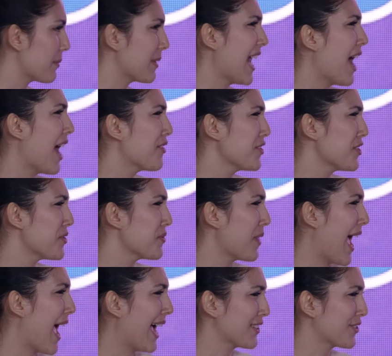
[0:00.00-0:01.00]
I mean, how do
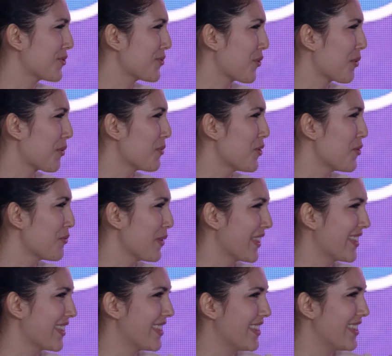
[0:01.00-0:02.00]
you act normal
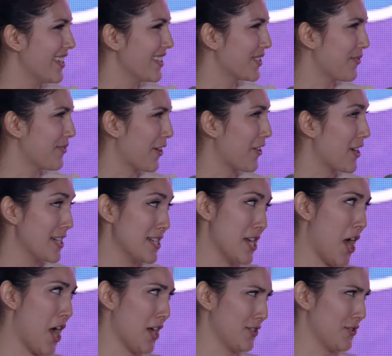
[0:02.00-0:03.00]
with this very
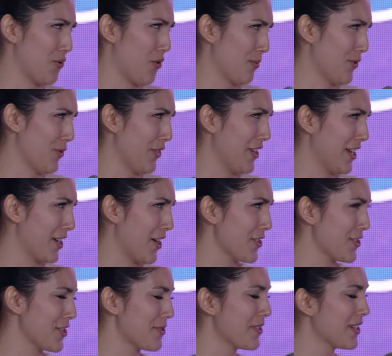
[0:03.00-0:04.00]
not normal thing
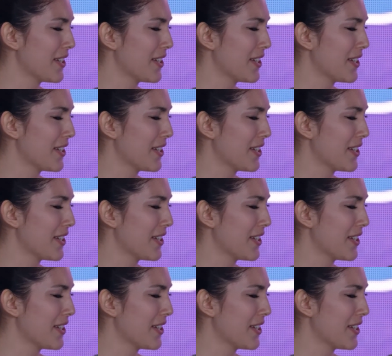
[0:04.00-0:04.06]
on you?